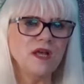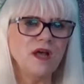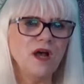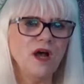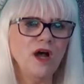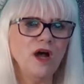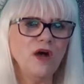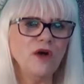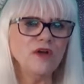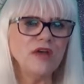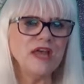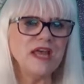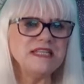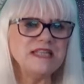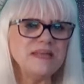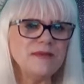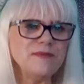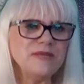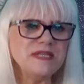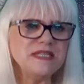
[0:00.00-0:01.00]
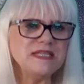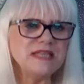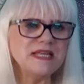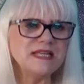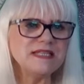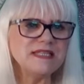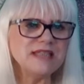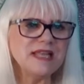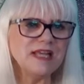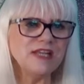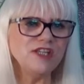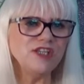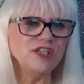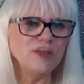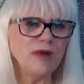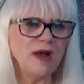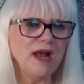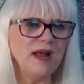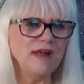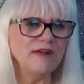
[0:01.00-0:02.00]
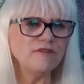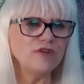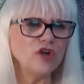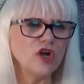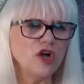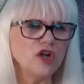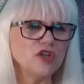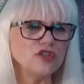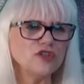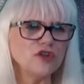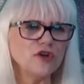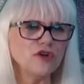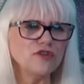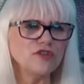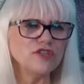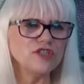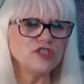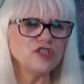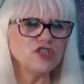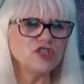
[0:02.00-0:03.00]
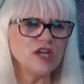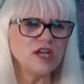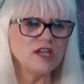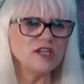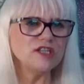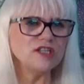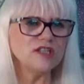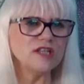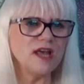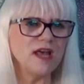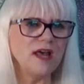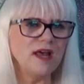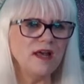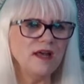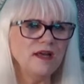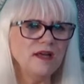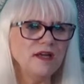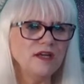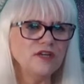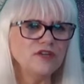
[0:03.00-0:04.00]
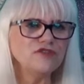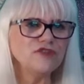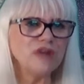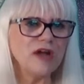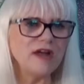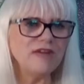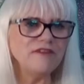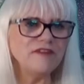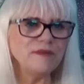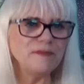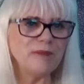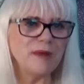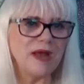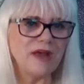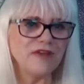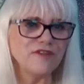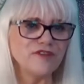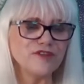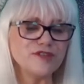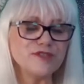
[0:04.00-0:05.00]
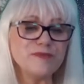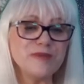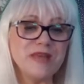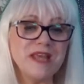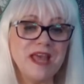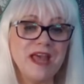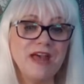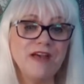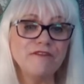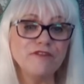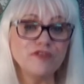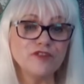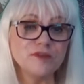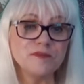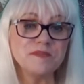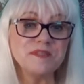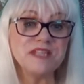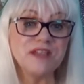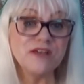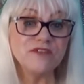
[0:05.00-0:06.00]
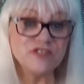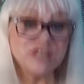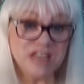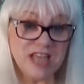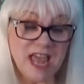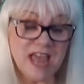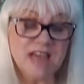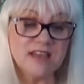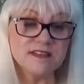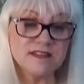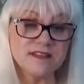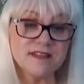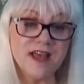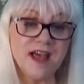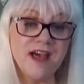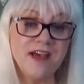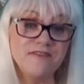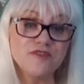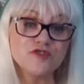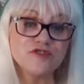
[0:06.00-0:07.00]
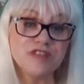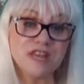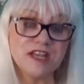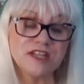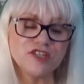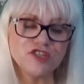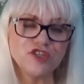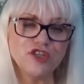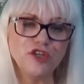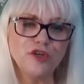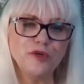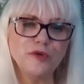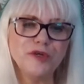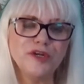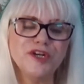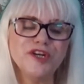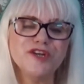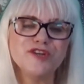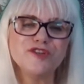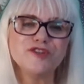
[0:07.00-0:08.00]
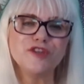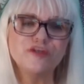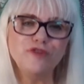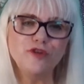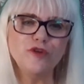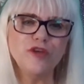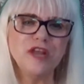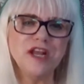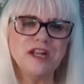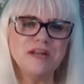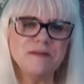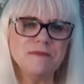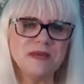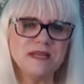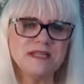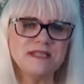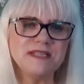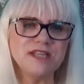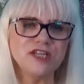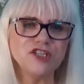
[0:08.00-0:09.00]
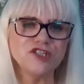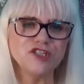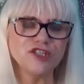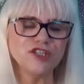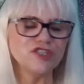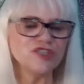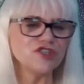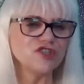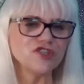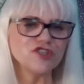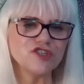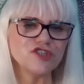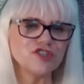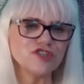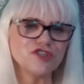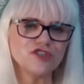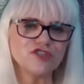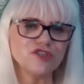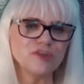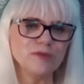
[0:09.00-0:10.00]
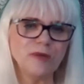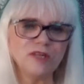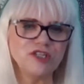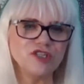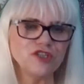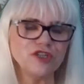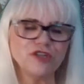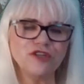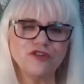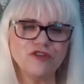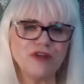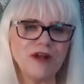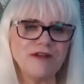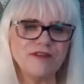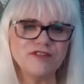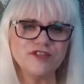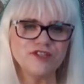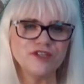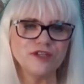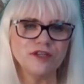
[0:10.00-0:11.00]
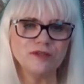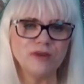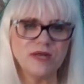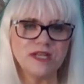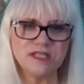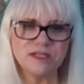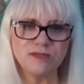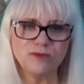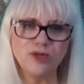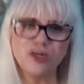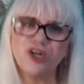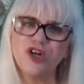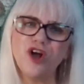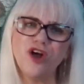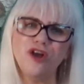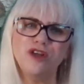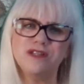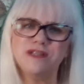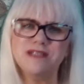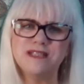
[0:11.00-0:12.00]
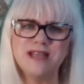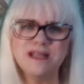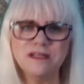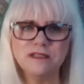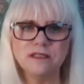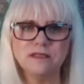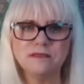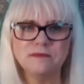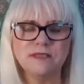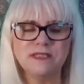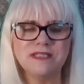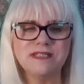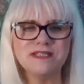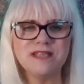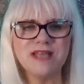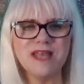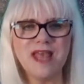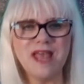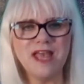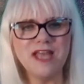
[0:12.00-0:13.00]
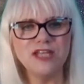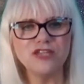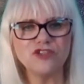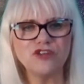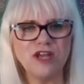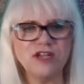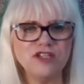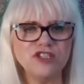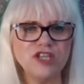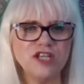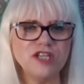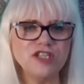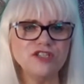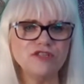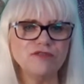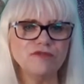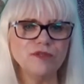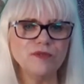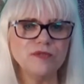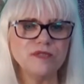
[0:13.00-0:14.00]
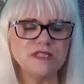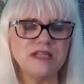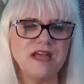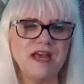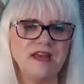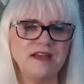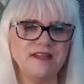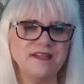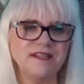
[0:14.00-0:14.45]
Okay, Debbie says, thank you, I have called others to change their driving path or to be careful themselves. Yes, I've done that too. So if you get a message that such and such a body shouldn't drive a certain way to work, call and tell them. Say, hey, change your route today.